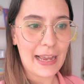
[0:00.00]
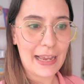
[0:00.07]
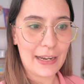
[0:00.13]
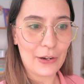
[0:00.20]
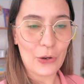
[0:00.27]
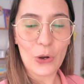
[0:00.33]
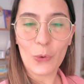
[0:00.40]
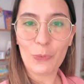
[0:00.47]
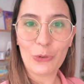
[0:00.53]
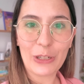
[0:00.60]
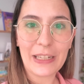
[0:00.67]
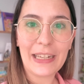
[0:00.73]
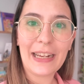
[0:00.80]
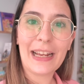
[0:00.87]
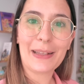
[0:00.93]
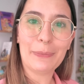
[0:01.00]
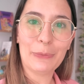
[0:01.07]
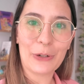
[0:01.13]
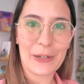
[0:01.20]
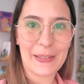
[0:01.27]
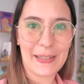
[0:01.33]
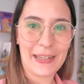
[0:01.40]
and hopefully get
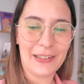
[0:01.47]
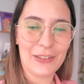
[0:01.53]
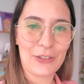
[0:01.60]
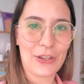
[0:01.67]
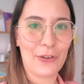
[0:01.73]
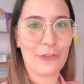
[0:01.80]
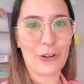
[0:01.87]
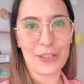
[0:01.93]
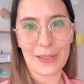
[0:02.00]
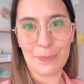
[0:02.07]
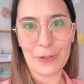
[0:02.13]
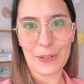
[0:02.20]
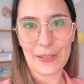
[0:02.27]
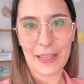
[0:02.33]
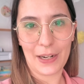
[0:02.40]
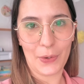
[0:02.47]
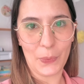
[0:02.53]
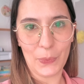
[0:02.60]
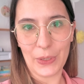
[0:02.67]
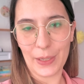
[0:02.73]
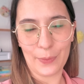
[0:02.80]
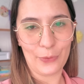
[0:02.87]
more sales of customers that
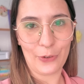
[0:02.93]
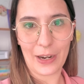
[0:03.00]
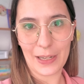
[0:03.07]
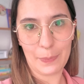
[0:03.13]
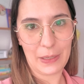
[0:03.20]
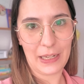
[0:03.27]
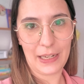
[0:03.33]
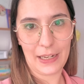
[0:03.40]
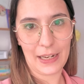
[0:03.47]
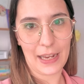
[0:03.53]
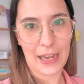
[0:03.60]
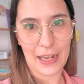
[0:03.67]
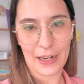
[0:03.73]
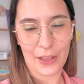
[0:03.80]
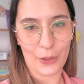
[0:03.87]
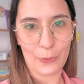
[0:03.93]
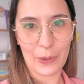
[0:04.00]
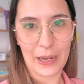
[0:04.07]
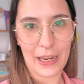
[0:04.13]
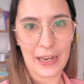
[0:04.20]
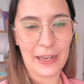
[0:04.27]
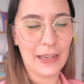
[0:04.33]
wouldn't find me another
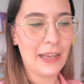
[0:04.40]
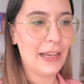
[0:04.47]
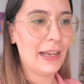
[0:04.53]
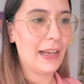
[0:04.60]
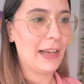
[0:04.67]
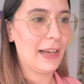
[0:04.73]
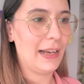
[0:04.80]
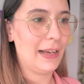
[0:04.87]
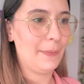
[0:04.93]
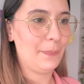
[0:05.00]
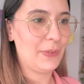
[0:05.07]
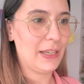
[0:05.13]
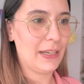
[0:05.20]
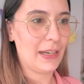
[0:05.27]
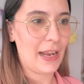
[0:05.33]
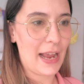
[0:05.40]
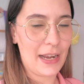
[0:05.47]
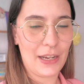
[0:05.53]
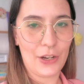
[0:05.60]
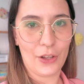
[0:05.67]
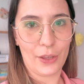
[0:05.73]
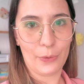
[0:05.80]
way in
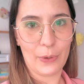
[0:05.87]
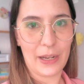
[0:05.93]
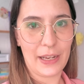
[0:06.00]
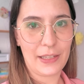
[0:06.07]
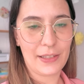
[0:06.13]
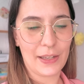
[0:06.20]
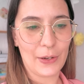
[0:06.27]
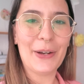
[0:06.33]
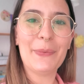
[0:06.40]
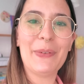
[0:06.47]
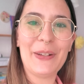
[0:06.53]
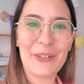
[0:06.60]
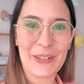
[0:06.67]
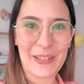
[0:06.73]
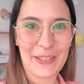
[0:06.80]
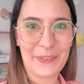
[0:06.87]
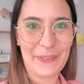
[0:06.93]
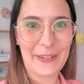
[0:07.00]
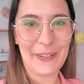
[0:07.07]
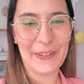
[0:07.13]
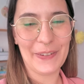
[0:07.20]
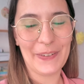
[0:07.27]
any other way. So I hope you enjoyed this
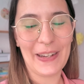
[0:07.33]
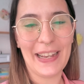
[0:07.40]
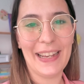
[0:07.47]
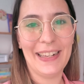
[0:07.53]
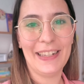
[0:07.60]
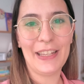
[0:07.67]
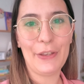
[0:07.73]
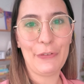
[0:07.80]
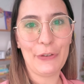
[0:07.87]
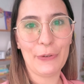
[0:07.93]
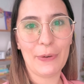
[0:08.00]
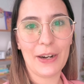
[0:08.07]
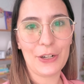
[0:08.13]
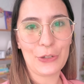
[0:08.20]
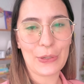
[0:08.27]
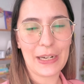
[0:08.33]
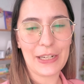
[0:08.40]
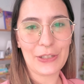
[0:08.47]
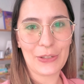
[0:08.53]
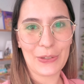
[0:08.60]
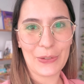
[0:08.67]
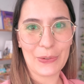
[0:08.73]
video, and if you are
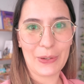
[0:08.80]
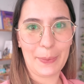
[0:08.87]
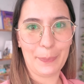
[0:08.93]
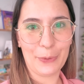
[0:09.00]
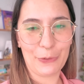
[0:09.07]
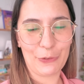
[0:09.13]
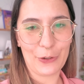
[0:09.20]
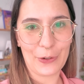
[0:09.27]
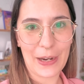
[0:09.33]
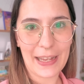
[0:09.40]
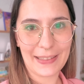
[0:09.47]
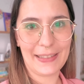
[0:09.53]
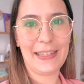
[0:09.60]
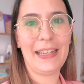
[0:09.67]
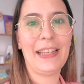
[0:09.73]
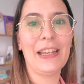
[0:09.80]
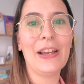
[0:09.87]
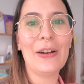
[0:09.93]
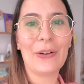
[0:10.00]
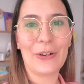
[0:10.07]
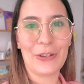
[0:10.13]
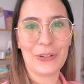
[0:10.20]
trying to improve your Etsy
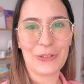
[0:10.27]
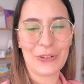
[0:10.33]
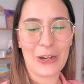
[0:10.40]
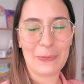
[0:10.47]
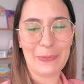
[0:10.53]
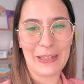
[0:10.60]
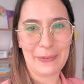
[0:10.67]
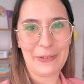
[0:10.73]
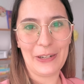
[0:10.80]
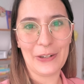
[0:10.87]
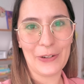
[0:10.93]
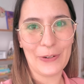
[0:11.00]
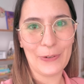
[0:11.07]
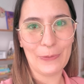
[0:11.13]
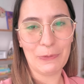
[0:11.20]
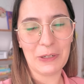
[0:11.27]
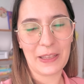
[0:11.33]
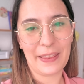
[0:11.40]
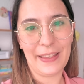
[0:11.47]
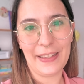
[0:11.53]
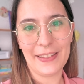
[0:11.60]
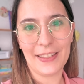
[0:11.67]
or your shop, let me know
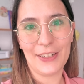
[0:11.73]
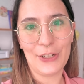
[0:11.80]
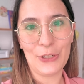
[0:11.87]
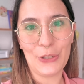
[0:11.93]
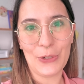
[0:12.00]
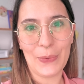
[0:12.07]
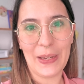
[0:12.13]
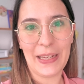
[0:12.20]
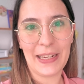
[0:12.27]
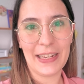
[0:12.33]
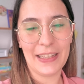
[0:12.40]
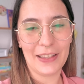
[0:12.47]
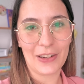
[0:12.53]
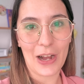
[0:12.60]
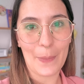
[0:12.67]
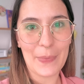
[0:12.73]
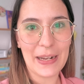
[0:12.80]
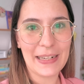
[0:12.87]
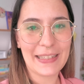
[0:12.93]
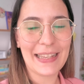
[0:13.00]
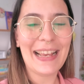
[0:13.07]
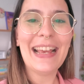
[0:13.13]
what things are you doing in the
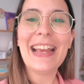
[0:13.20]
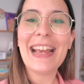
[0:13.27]
comments,